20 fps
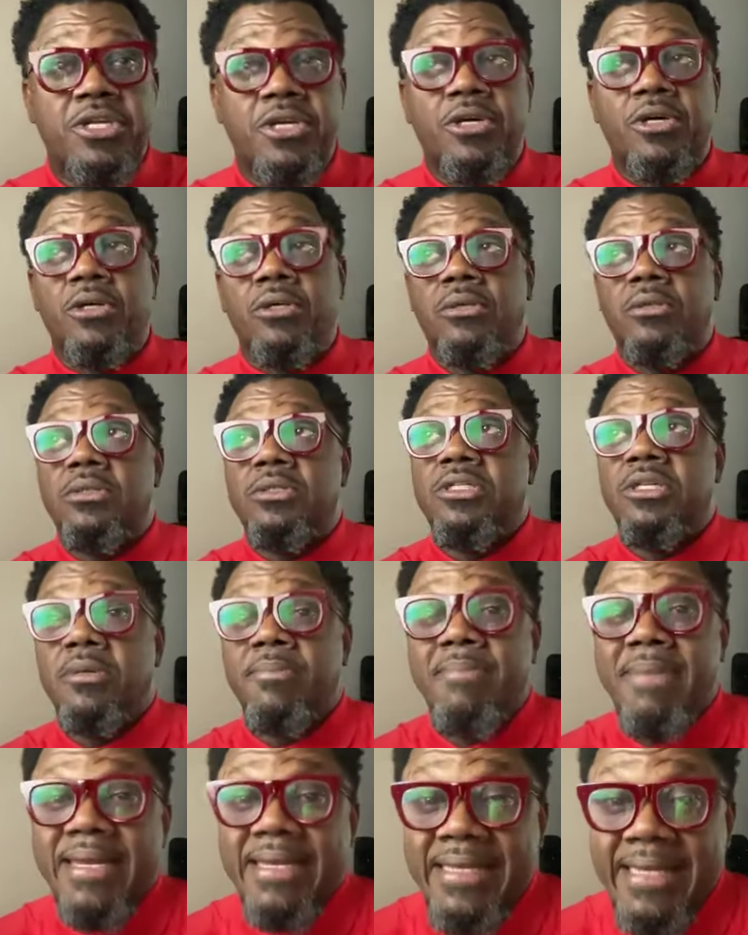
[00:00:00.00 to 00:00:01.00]
till
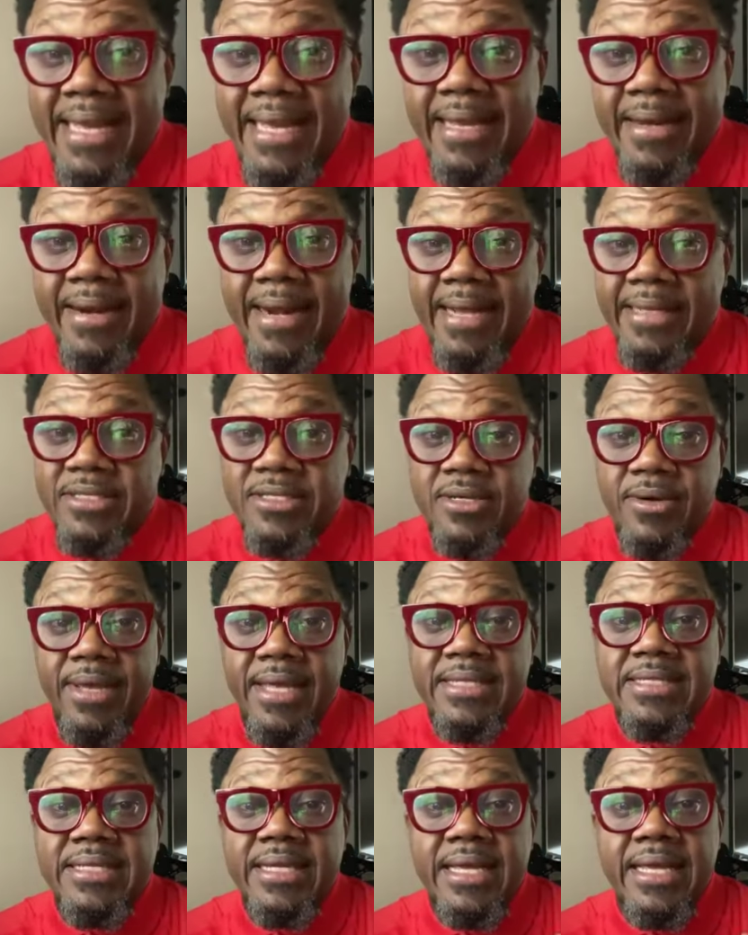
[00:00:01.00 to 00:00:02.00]
midday, all right?
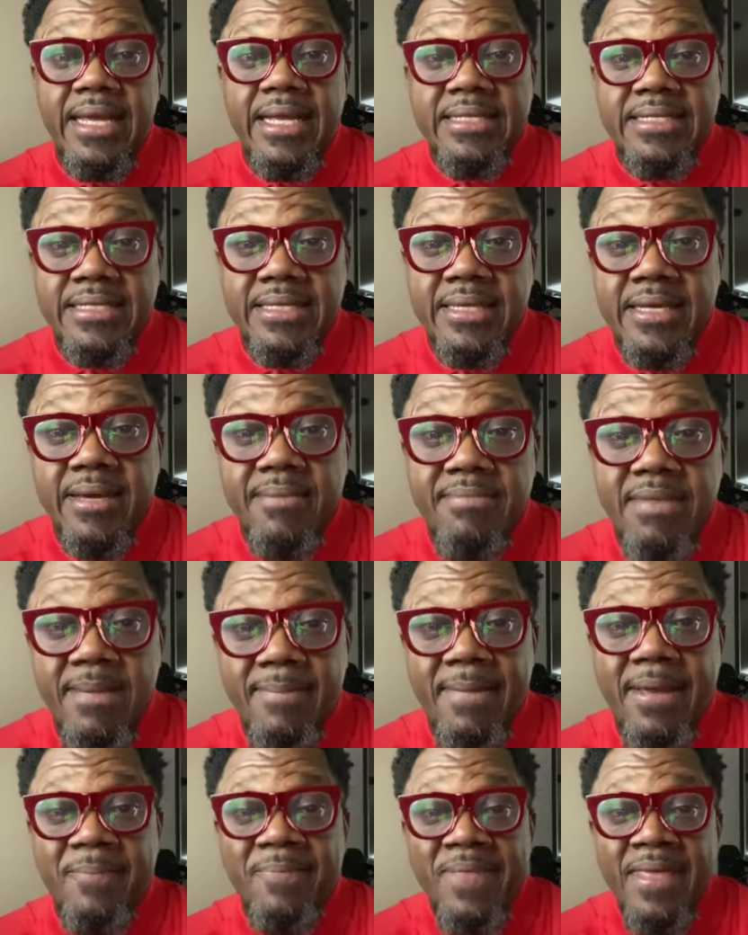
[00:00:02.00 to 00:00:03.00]
So it's a
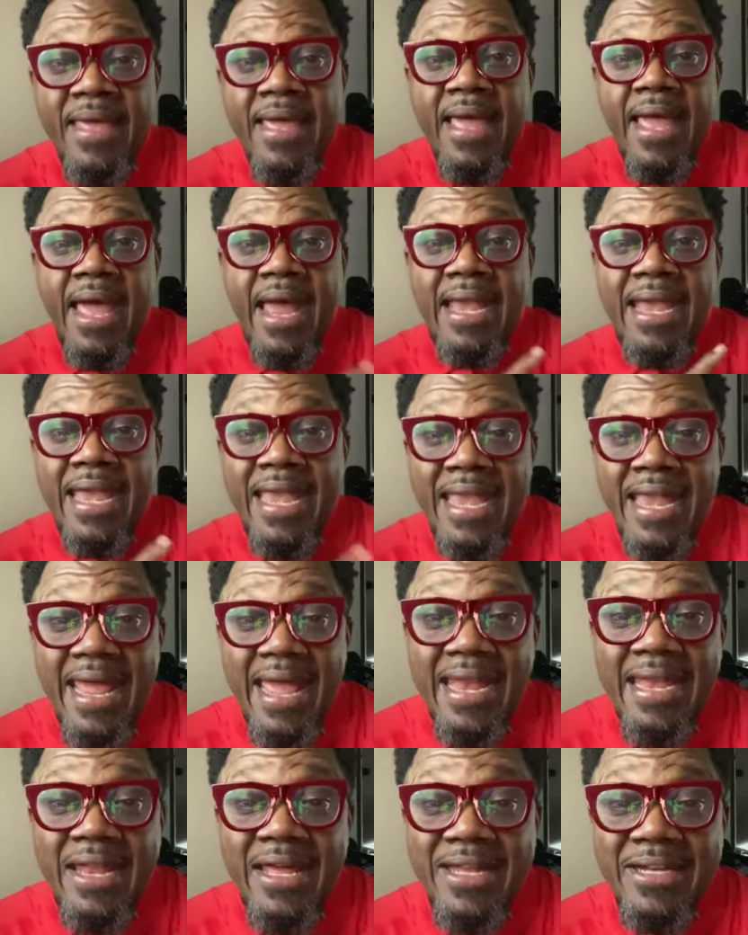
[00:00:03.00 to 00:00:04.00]
commitment.
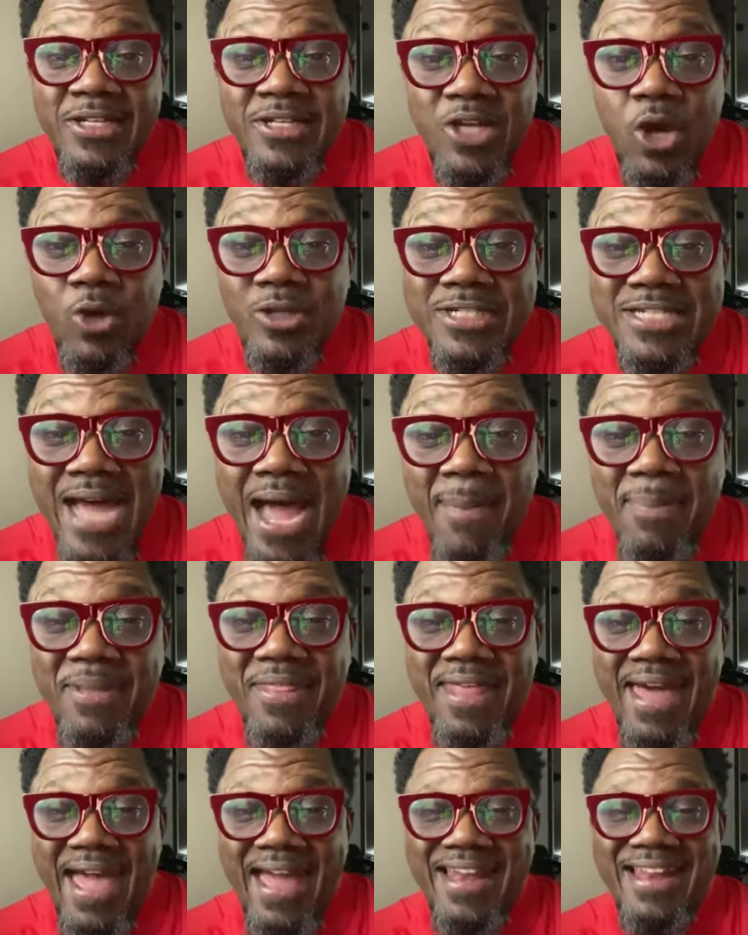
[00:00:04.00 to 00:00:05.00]
And on
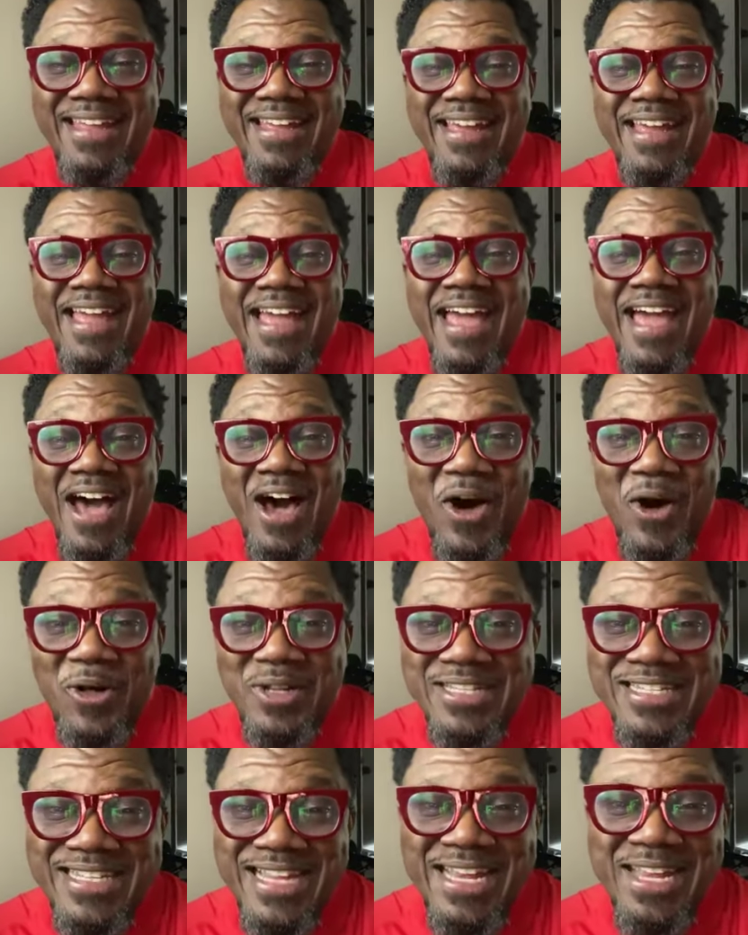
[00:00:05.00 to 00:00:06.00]
top of that,
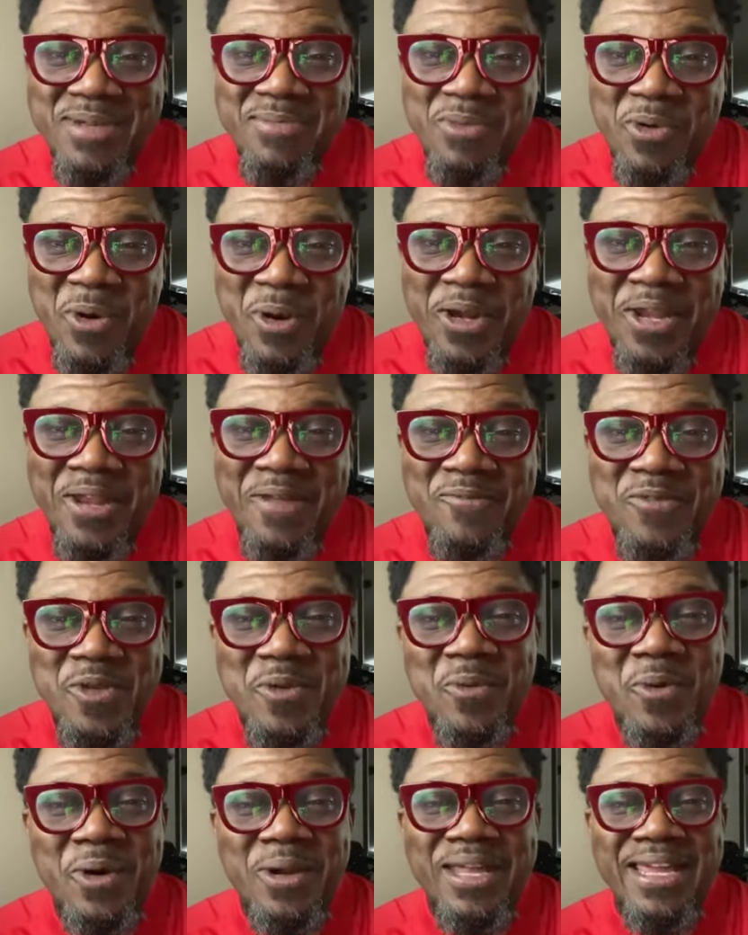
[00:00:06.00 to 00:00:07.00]
on Sunday morning,
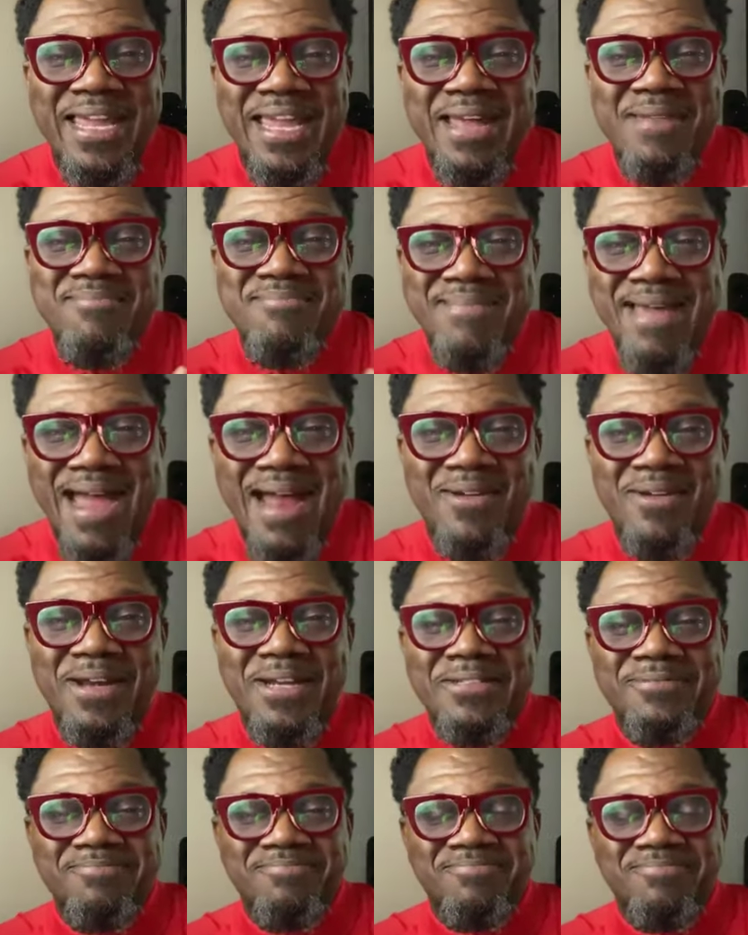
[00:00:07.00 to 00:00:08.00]
if you want to get
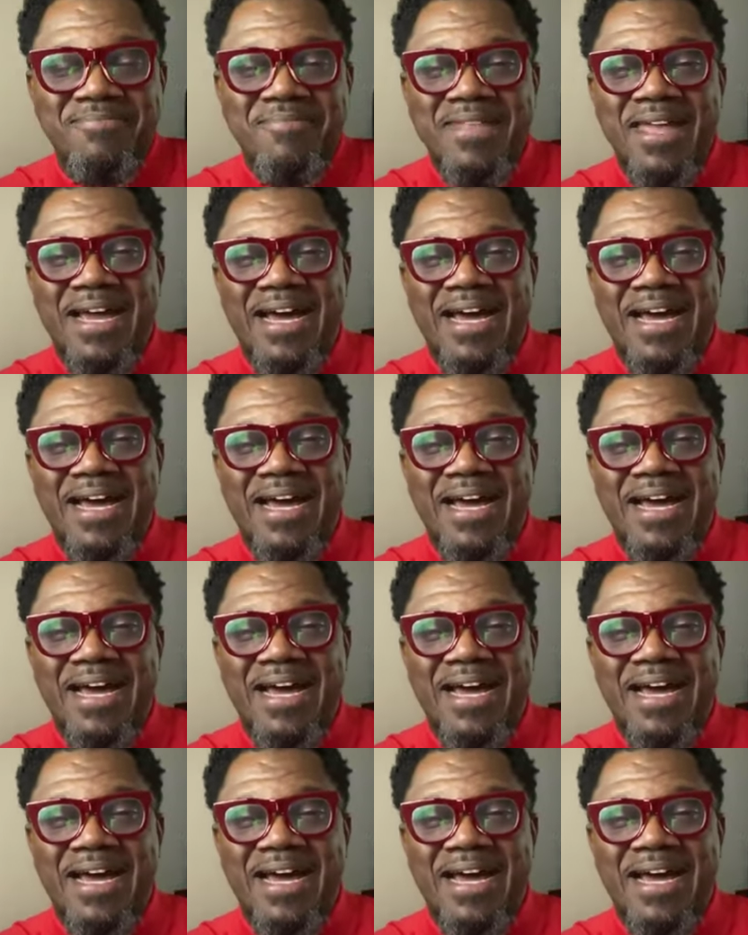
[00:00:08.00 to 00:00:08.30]
married